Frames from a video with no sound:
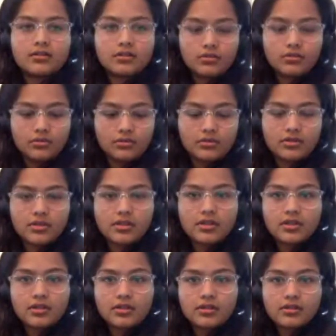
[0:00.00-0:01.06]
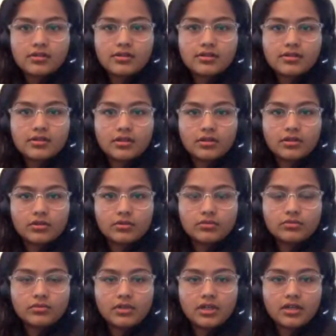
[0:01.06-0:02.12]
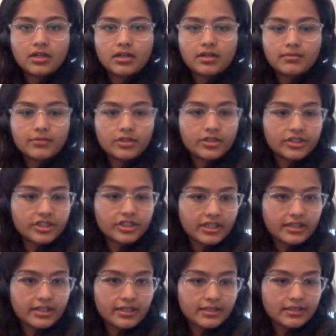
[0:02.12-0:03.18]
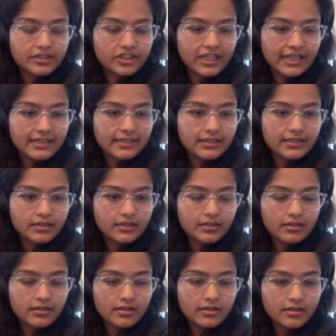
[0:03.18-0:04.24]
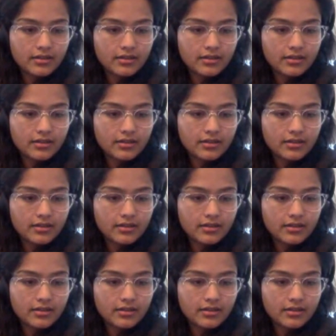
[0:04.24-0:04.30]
Cool. So I'm going to share it in the chat here.